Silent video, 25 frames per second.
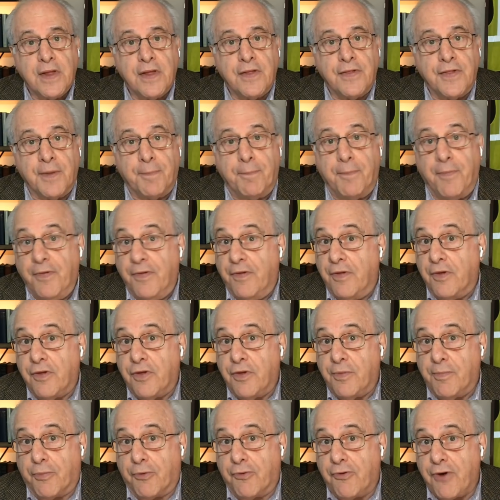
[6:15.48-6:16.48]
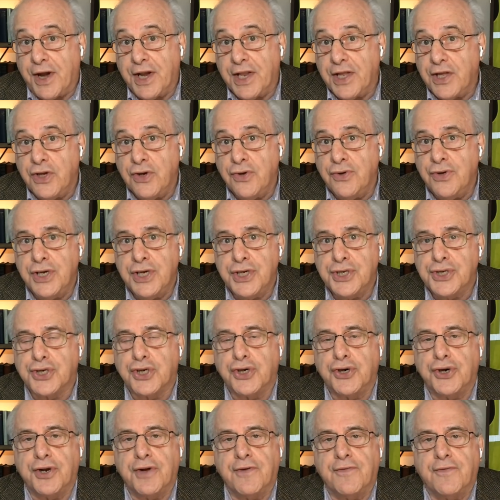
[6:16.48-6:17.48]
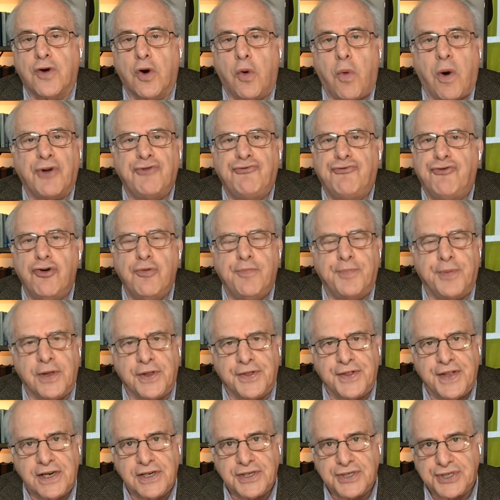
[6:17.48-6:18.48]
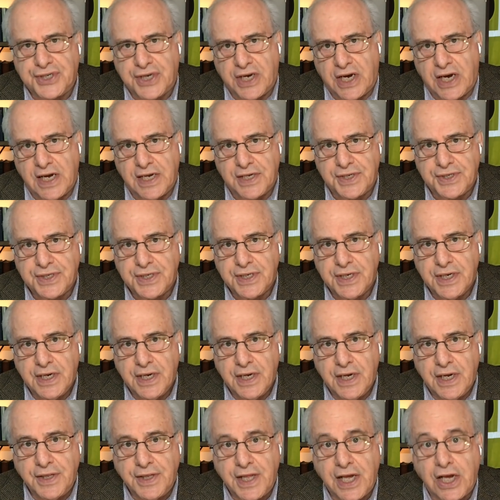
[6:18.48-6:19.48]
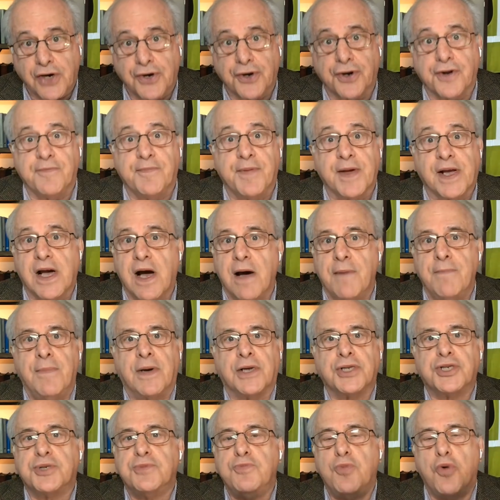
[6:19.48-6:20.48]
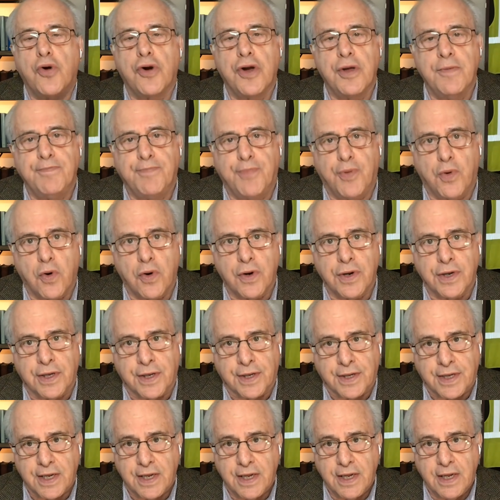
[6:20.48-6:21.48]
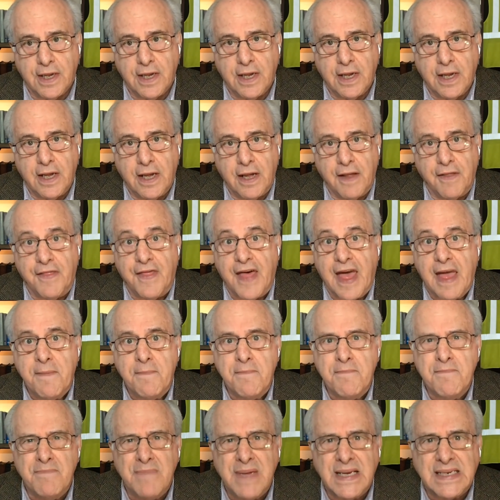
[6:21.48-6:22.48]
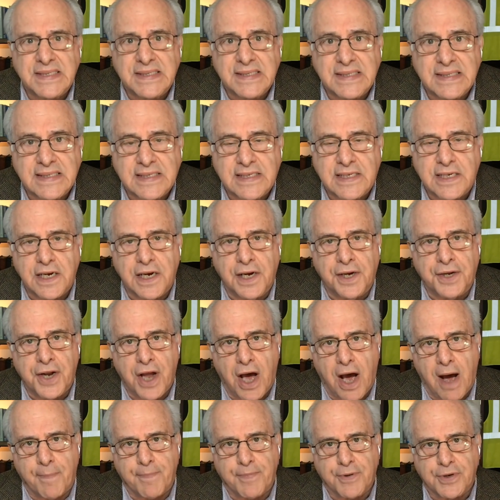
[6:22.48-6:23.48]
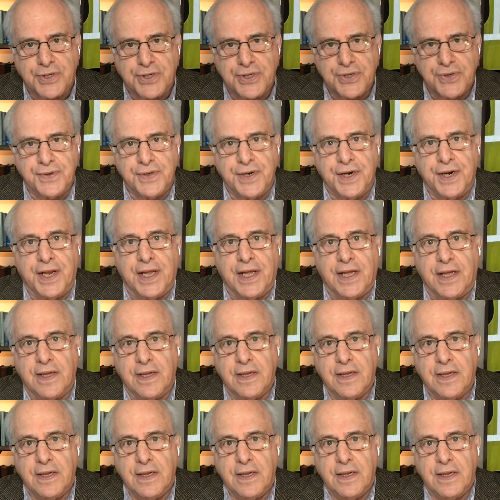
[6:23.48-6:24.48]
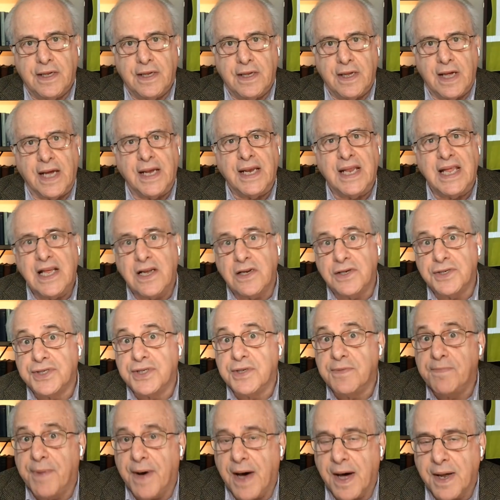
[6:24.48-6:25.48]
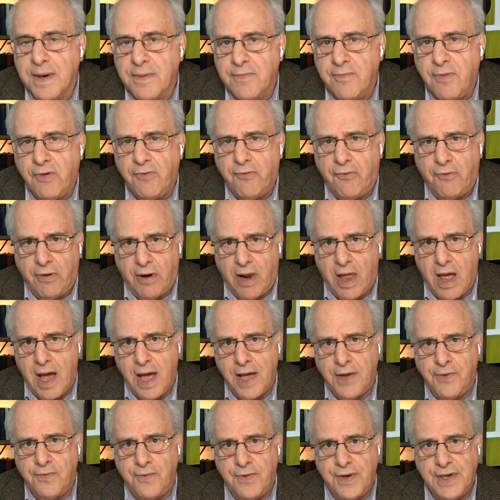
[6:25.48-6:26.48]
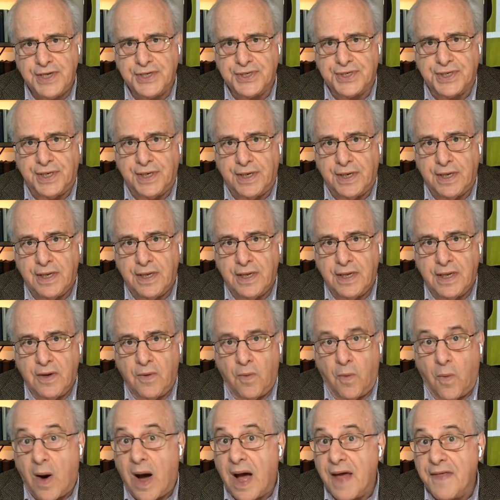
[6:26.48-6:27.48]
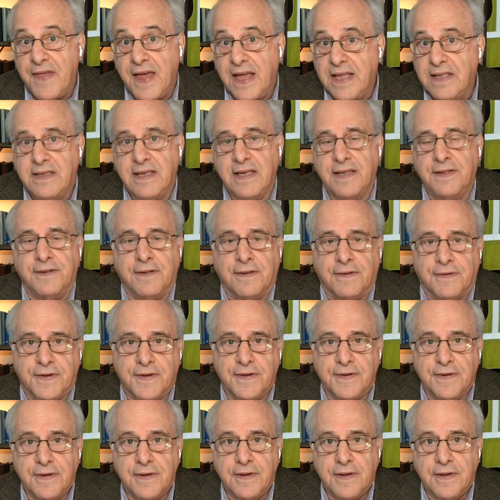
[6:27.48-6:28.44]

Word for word: The, the credit unions could have quadrupled their size. They could have become much more important. They missed an opportunity. And here's the bottom line reason why they didn't.